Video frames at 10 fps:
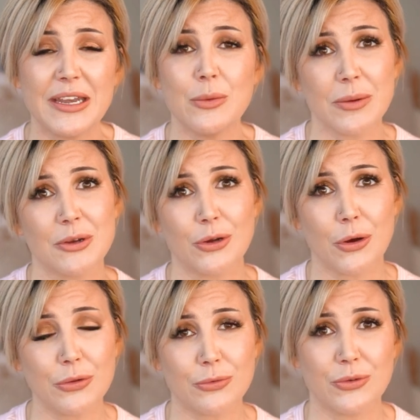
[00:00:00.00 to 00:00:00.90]
many women
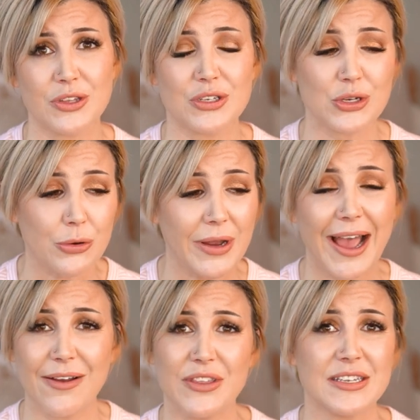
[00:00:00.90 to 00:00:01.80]
go through that don't
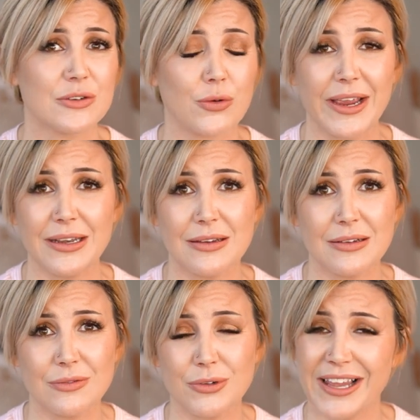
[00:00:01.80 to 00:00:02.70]
have these
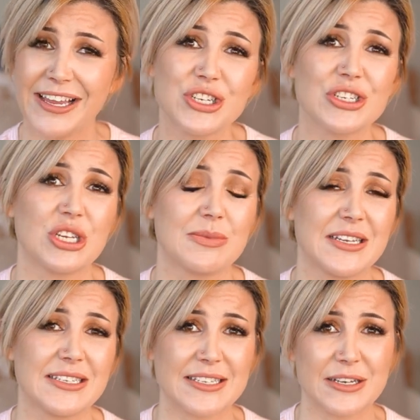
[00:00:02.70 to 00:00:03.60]
great
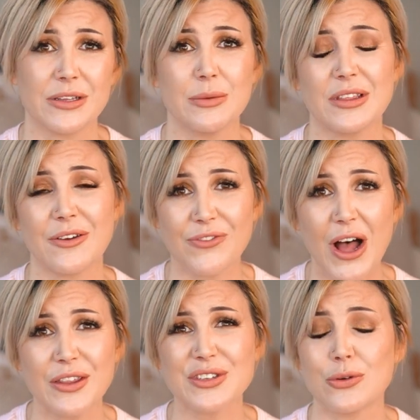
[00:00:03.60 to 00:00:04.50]
relationships necessarily with their
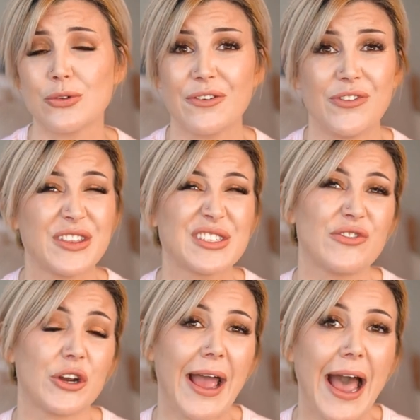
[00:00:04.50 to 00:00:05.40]
fathers, or their fathers are
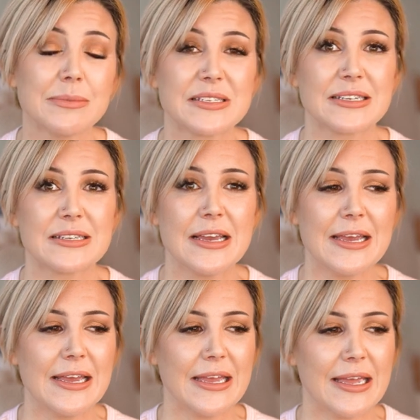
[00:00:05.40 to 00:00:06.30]
very absent.
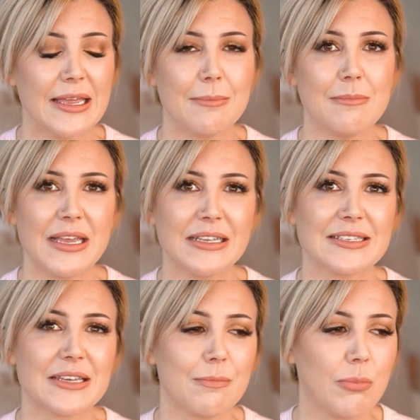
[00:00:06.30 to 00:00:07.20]
It
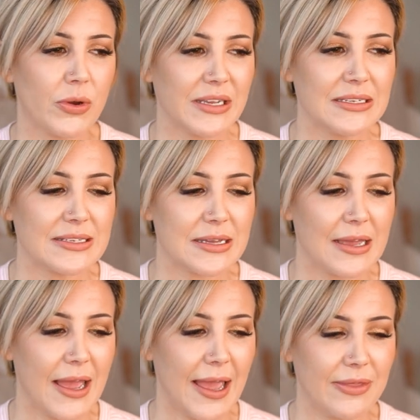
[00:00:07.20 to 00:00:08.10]
means that boys,
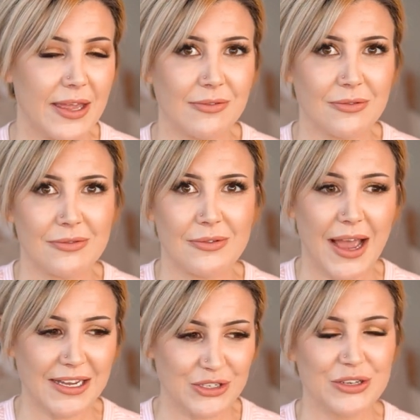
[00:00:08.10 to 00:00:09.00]
and then
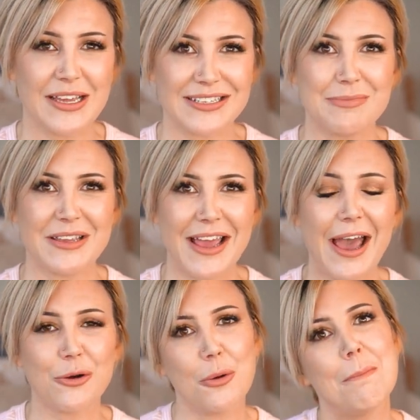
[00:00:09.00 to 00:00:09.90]
as you get to be an
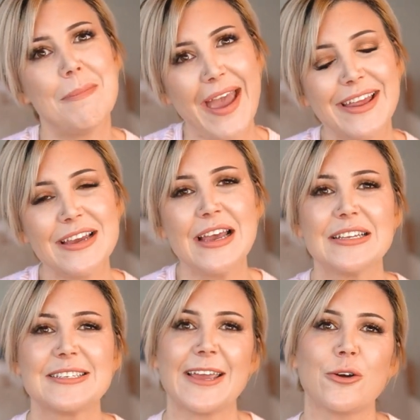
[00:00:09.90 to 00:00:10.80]
adult, men
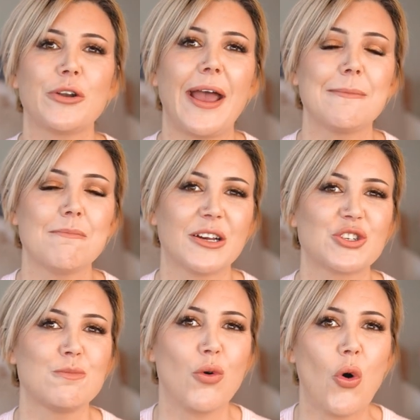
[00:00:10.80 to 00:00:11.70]
take on a
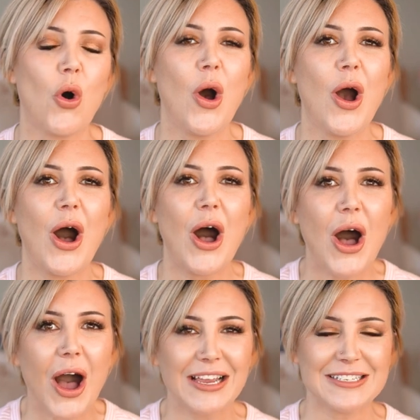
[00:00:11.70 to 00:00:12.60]
much more
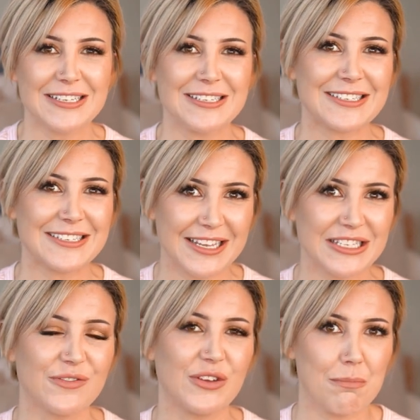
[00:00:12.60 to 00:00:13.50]
heightened
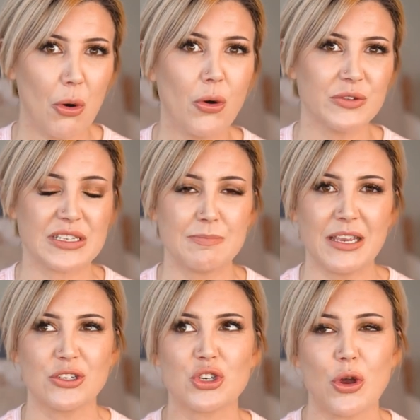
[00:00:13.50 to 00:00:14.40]
sense of importance.
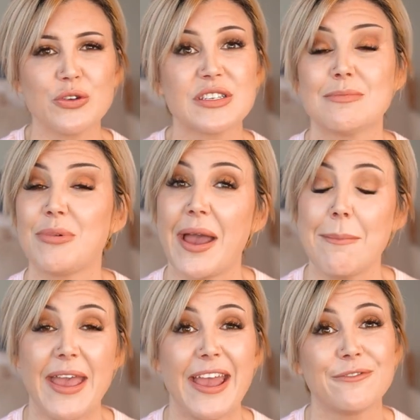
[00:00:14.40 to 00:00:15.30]
Being chosen by
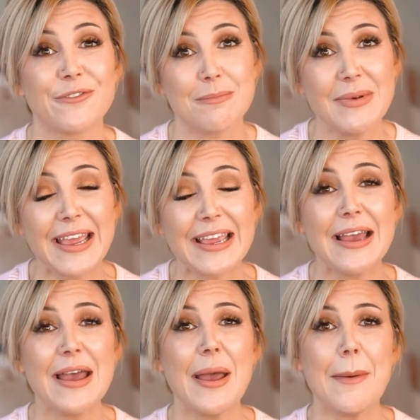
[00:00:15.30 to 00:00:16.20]
a man for
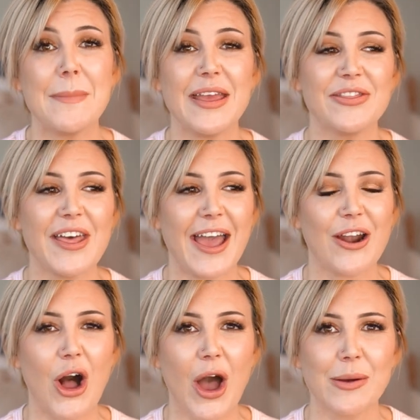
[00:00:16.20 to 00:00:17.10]
me meant
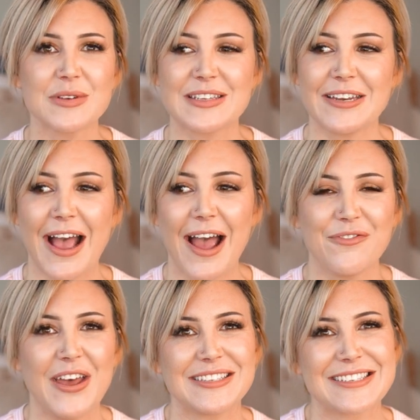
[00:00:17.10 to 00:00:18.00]
that I was gonna
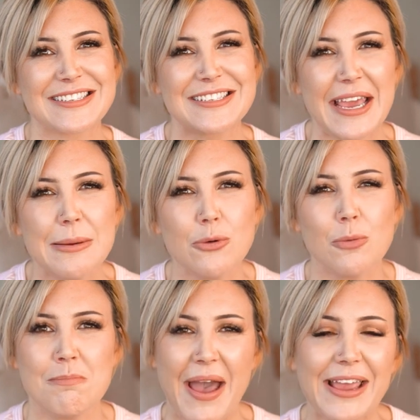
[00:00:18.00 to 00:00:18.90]
have that
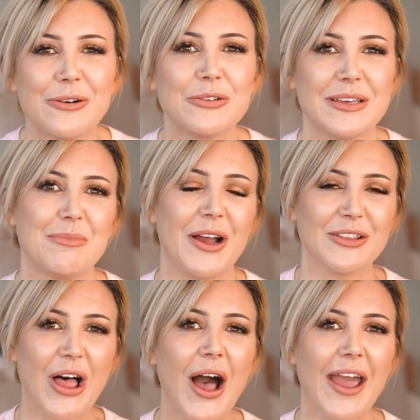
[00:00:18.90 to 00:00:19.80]
stable male in my
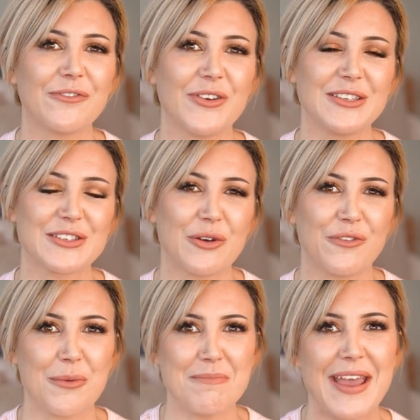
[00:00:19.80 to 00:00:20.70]
life. And so
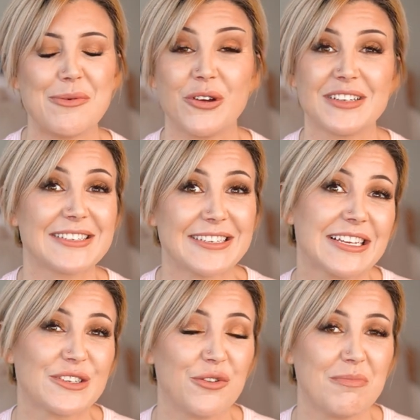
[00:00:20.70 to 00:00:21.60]
if a man wanted
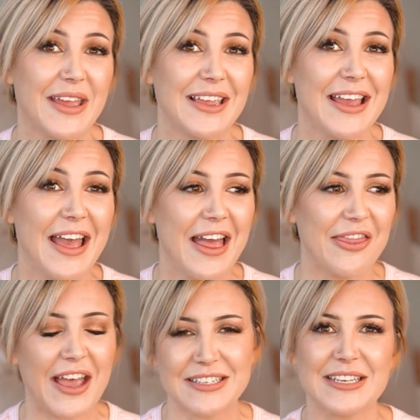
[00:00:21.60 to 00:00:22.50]
sex from me,
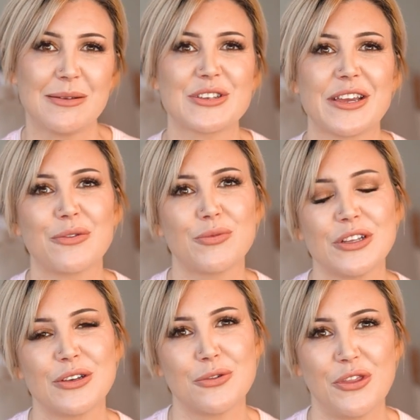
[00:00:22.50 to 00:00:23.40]
that seems like a
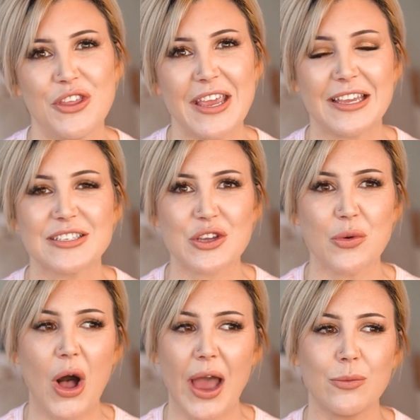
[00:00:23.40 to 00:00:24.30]
really good thing. And
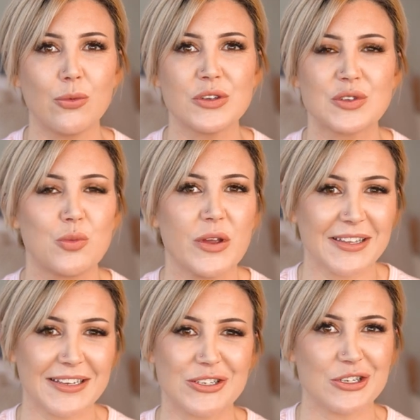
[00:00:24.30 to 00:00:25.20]
so I was
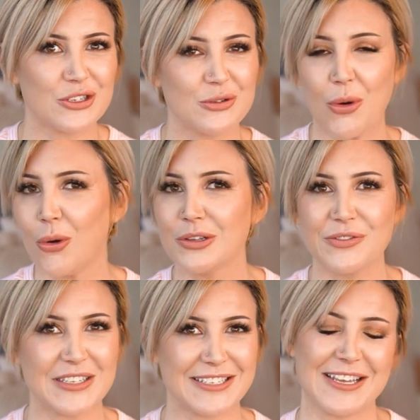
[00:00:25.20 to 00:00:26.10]
willing to do all
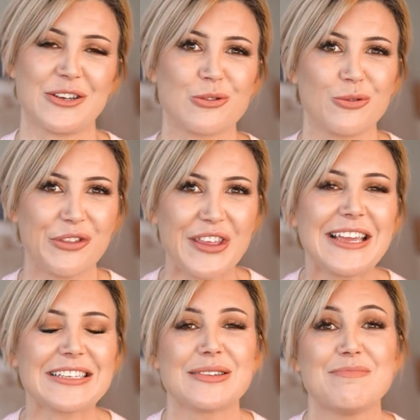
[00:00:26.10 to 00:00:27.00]
of the sexual
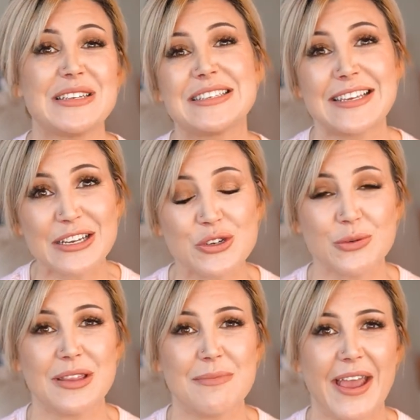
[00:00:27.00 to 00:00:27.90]
things and be
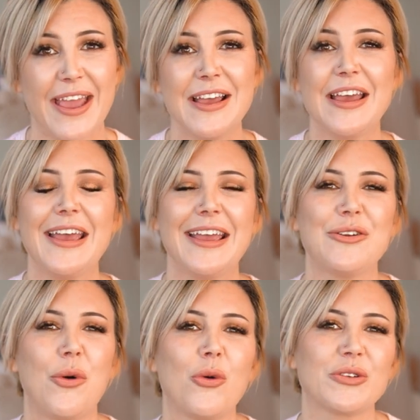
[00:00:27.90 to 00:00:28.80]
sexual with a man
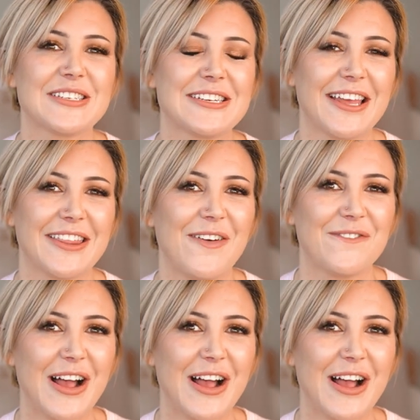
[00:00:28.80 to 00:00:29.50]
in order to get that